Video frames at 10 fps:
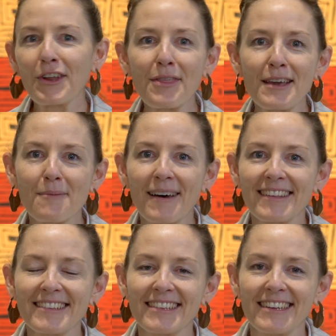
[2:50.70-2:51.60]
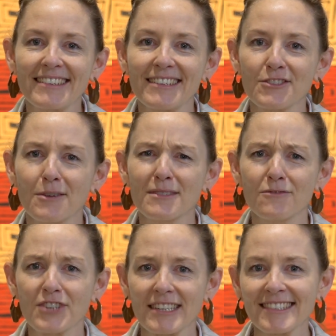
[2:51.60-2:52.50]
to think about these things in terms
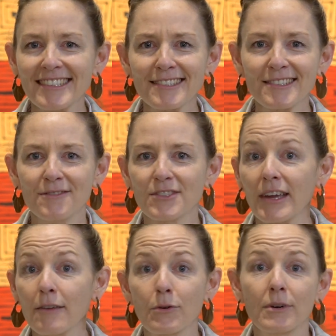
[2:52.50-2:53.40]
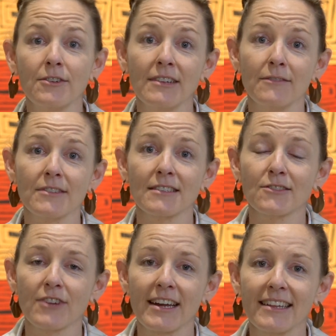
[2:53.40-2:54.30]
of justice. So everyone who lives in
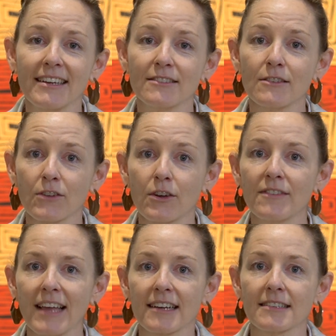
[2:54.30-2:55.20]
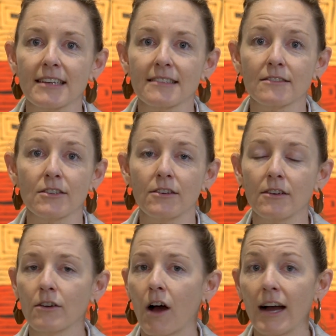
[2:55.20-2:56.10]
Australia deserves access
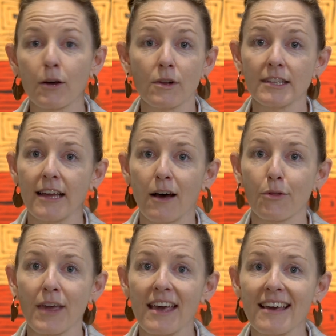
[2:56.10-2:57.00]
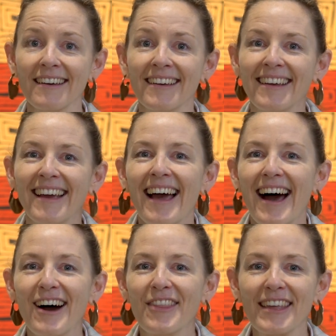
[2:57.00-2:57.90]
to high quality healthcare.
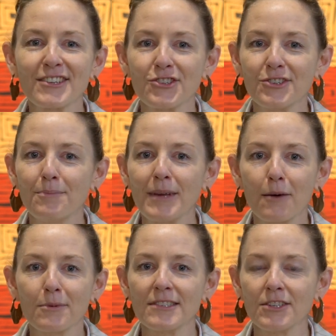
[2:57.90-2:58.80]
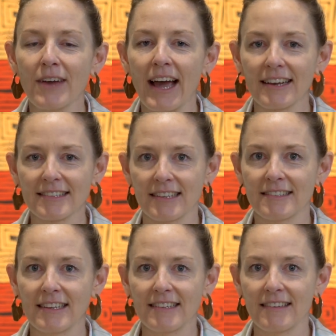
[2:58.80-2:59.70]
They should be able to access
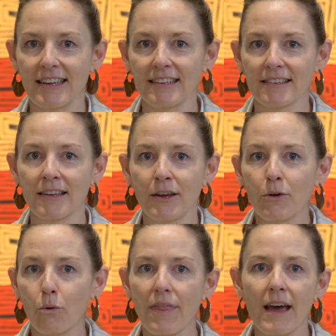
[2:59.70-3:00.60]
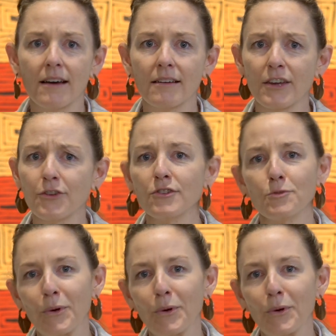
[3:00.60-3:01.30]
these things without a huge